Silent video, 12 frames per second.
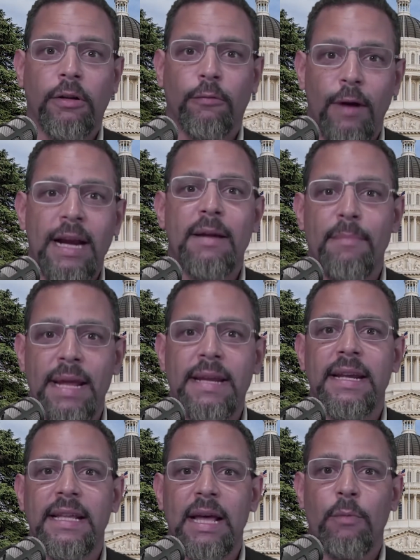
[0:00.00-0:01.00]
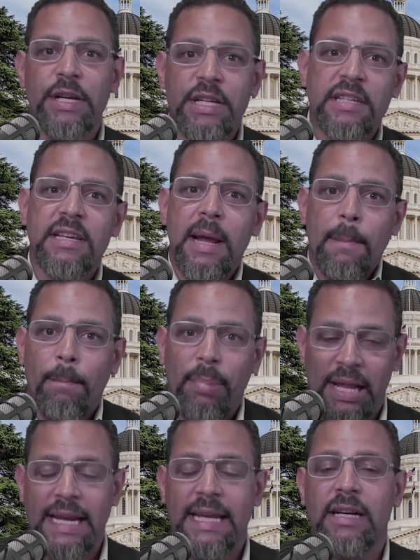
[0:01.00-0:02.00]
recommending that we just
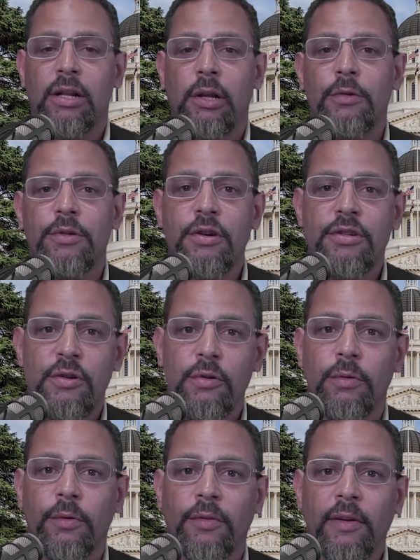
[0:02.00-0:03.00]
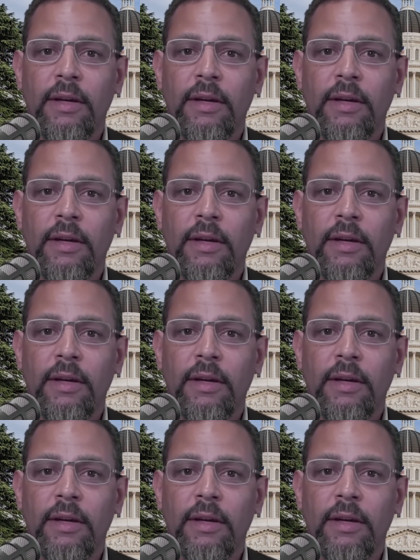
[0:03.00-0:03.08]
blanket close our schools?